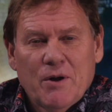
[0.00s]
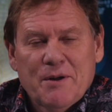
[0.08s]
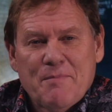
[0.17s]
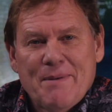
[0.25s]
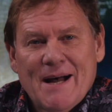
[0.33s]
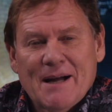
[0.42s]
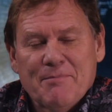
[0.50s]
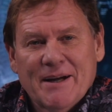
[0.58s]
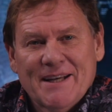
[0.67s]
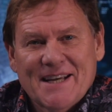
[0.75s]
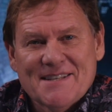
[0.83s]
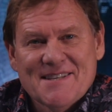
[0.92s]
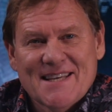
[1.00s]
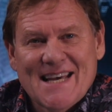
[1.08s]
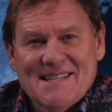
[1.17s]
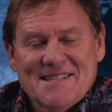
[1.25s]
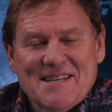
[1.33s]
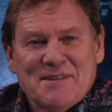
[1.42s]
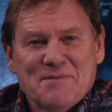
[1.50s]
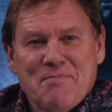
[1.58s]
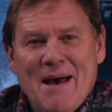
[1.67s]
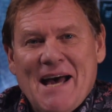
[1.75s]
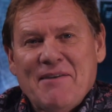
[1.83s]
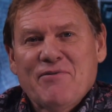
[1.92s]
welcome back. My next guest
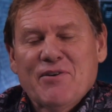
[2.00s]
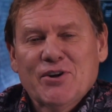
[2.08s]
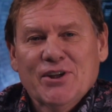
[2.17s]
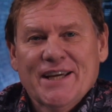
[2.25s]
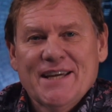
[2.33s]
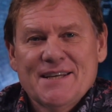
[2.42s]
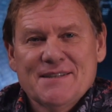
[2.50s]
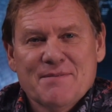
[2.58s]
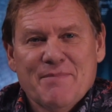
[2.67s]
is Matt Fernley.